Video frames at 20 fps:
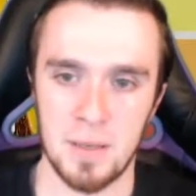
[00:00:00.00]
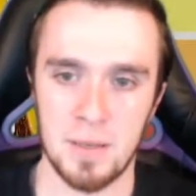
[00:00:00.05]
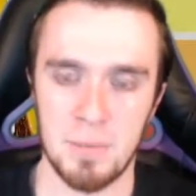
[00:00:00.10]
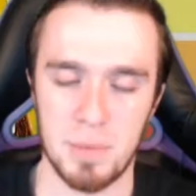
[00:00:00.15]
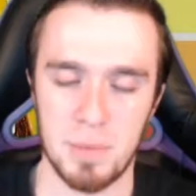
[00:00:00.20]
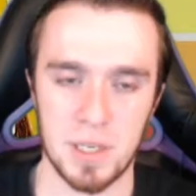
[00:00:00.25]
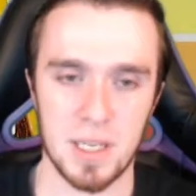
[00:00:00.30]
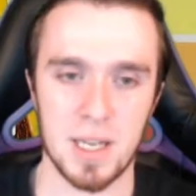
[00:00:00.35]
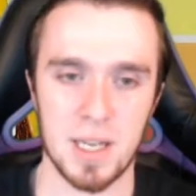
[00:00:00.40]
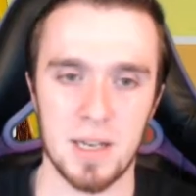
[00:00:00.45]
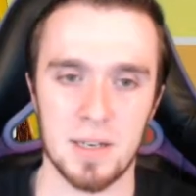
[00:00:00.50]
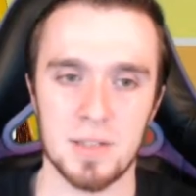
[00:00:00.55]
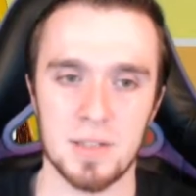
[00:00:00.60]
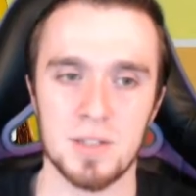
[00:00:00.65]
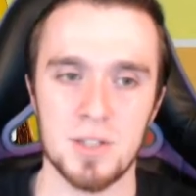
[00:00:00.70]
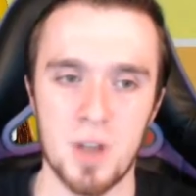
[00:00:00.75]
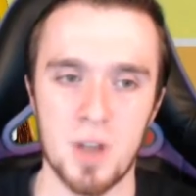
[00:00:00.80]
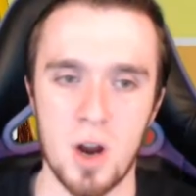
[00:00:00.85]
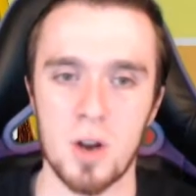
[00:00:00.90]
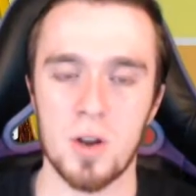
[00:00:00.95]
But again,
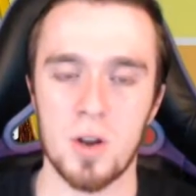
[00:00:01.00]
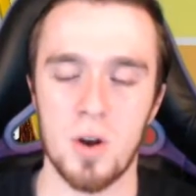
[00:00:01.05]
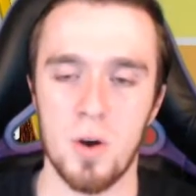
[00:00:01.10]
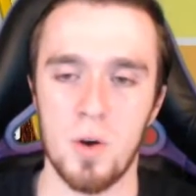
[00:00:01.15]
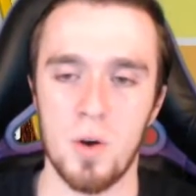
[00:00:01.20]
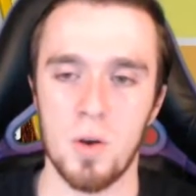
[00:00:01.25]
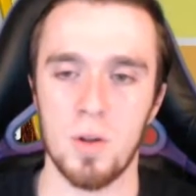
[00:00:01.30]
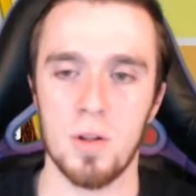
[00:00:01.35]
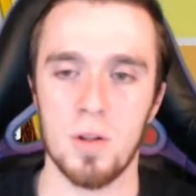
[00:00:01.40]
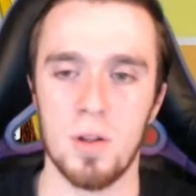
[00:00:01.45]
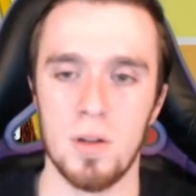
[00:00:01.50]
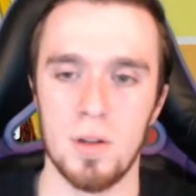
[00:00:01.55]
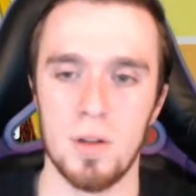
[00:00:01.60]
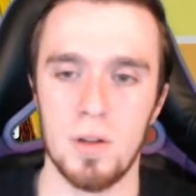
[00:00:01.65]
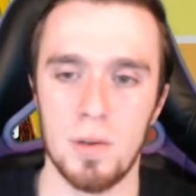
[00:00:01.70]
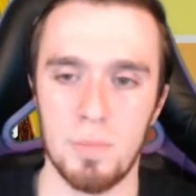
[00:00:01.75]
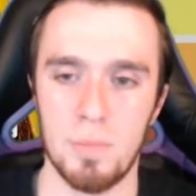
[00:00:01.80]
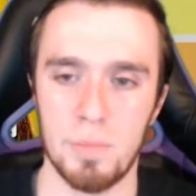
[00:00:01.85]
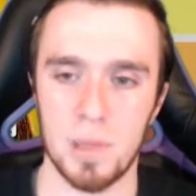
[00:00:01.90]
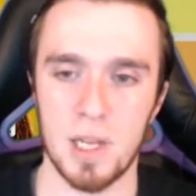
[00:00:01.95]
Dark Hole
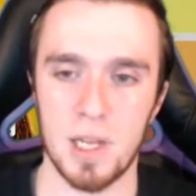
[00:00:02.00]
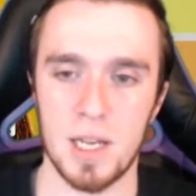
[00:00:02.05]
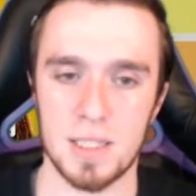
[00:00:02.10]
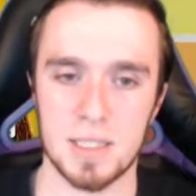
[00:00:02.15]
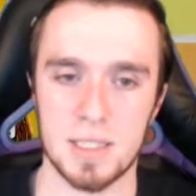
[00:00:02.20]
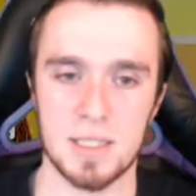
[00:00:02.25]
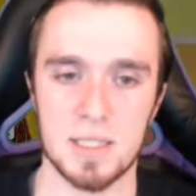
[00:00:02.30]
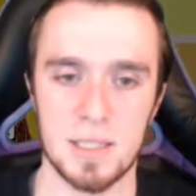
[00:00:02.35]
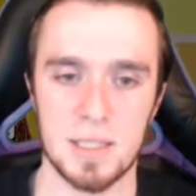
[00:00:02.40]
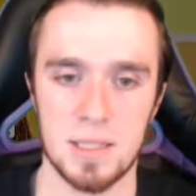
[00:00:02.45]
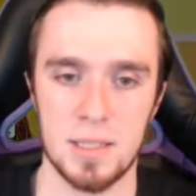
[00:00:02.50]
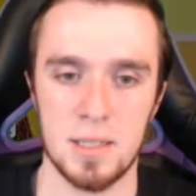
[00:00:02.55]
plus.